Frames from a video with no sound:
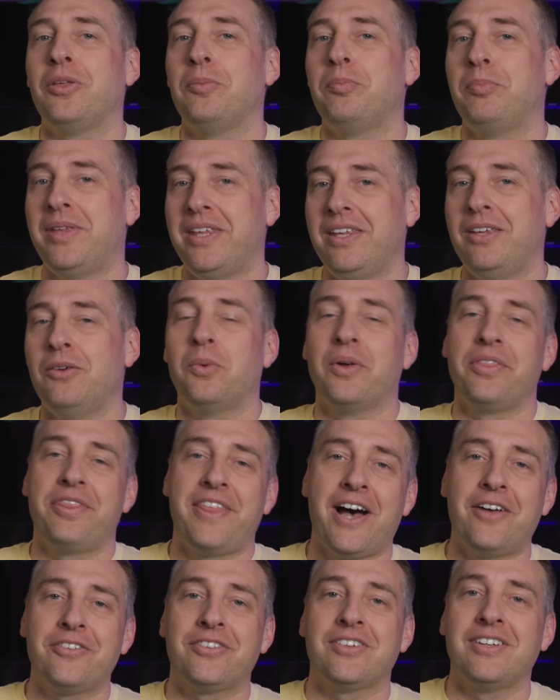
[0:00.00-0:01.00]
the
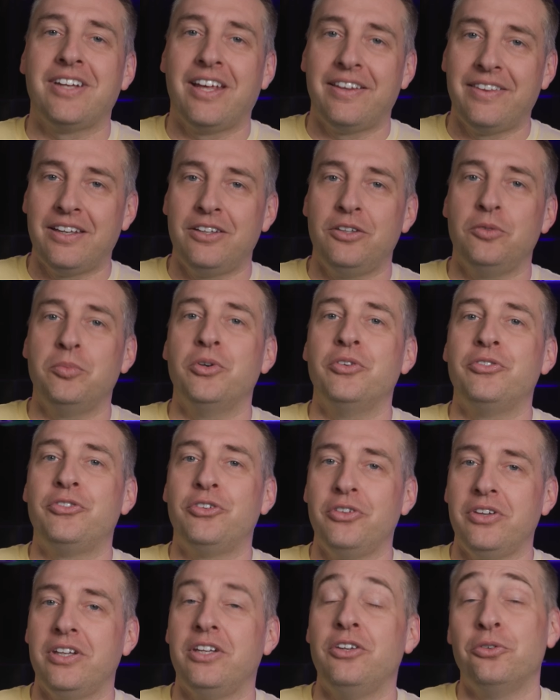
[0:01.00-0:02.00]
P1000, and then you move
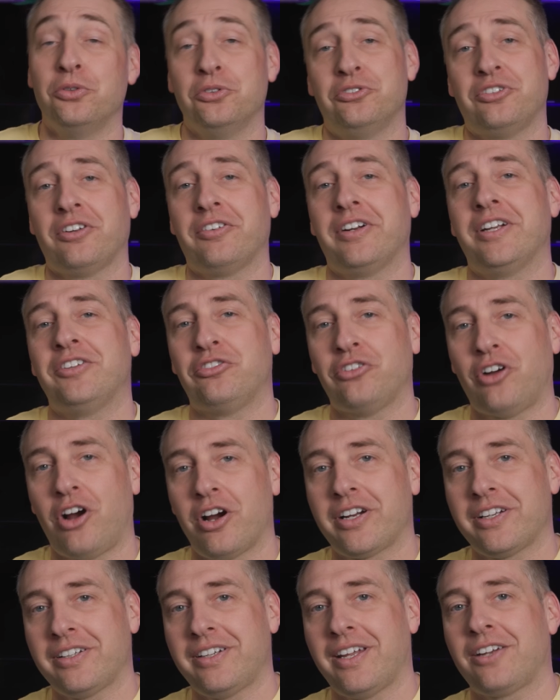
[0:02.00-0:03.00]
to the newer generation
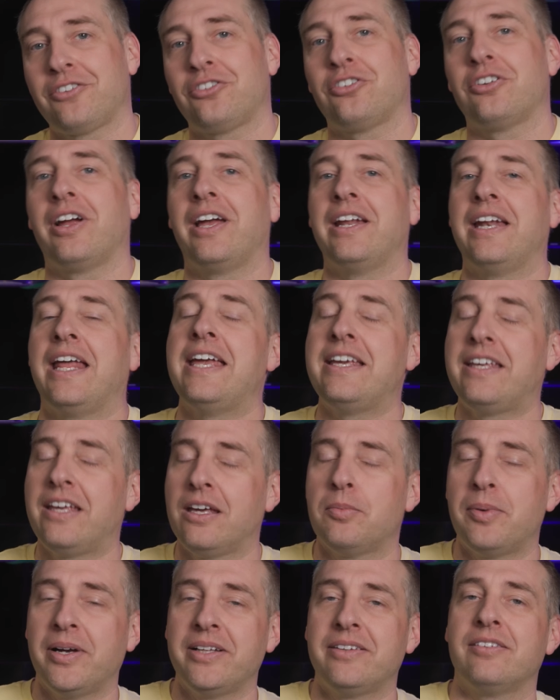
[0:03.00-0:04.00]
architecture and eight
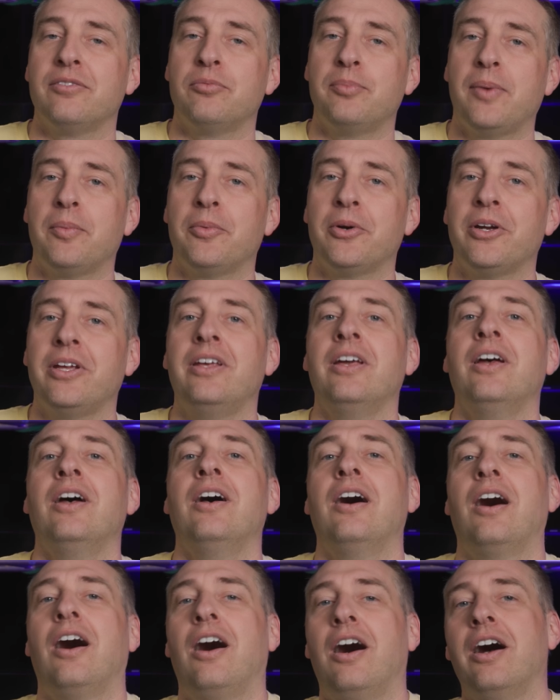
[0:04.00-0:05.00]
gigabytes of memory
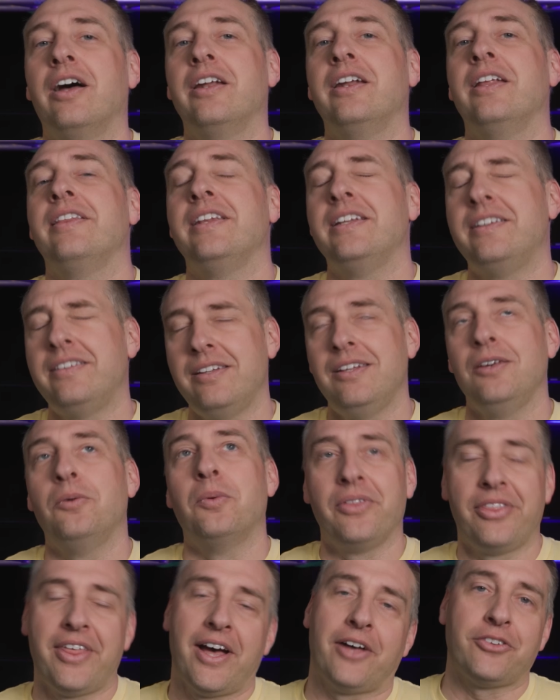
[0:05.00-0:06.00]
on the
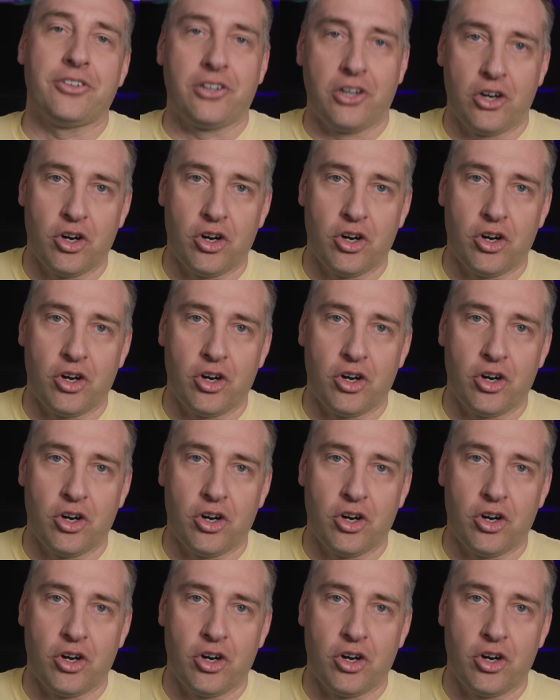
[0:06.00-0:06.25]
T1000